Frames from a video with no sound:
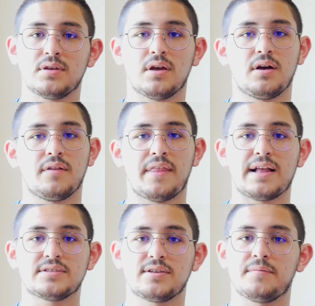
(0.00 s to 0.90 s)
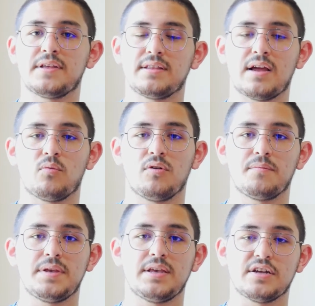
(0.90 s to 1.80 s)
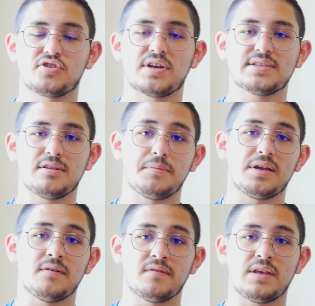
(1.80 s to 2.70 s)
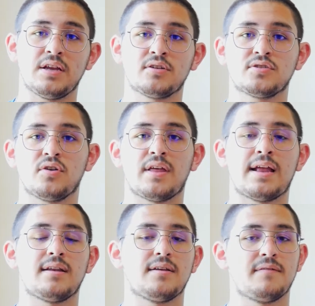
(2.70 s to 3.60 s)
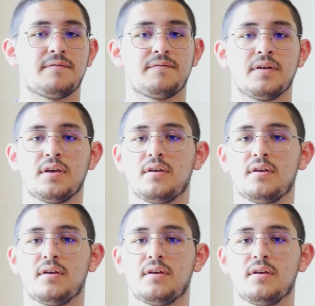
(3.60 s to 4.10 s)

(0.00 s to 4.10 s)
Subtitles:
That's something that will be addressed at the beginning of the year, so that if